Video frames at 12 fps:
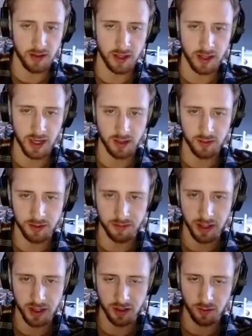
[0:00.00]
attack was a
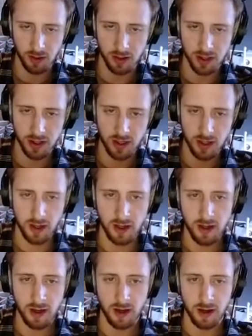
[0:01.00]
pleasure to watch.
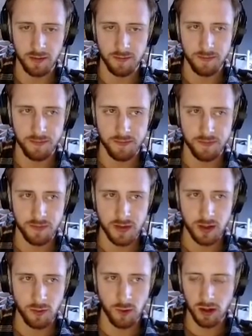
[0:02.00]

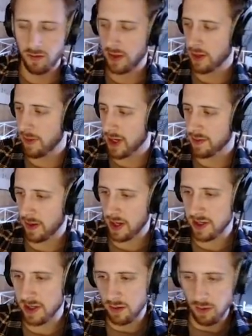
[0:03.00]
One of the best
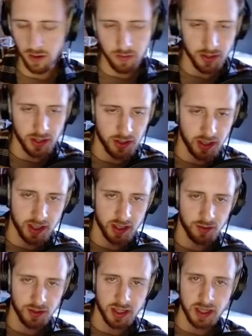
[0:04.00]
players in the world, but you can
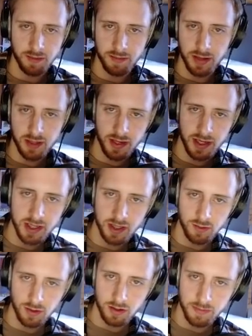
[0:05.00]
still see the best players in
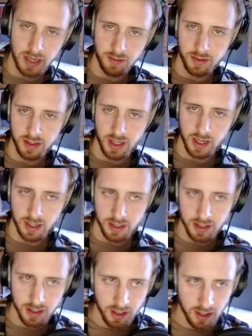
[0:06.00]
the world make
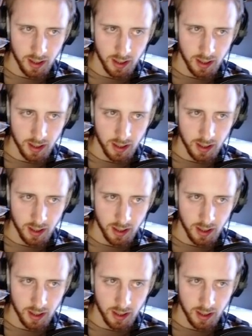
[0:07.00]
mistakes.